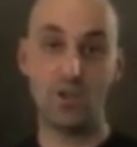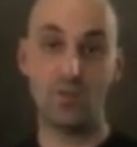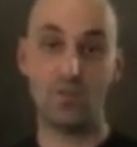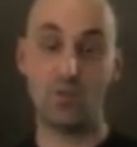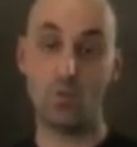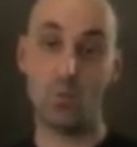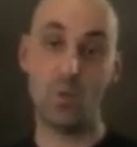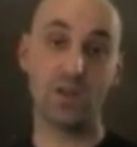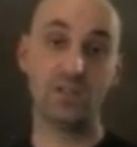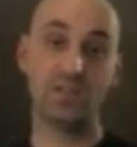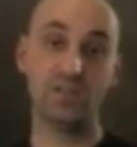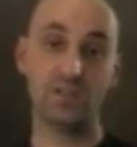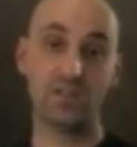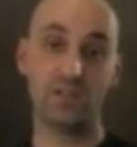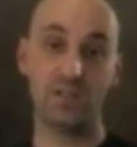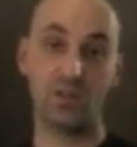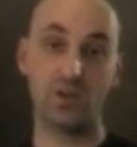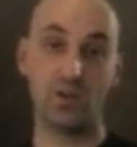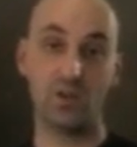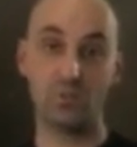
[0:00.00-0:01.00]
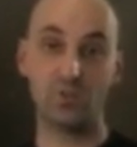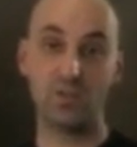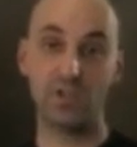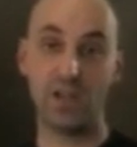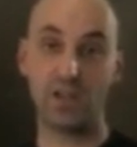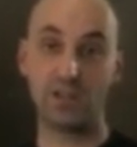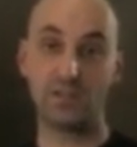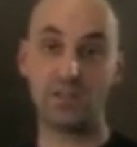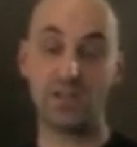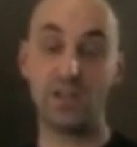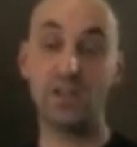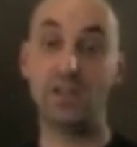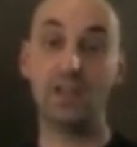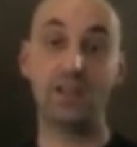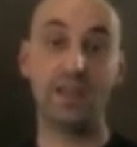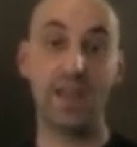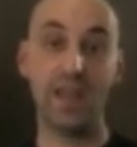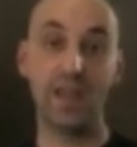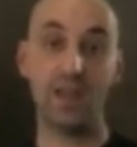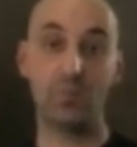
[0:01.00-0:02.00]
for one single object
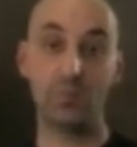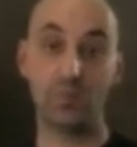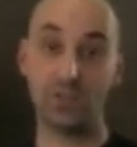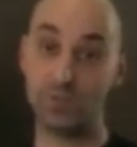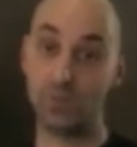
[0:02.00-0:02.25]
in-game,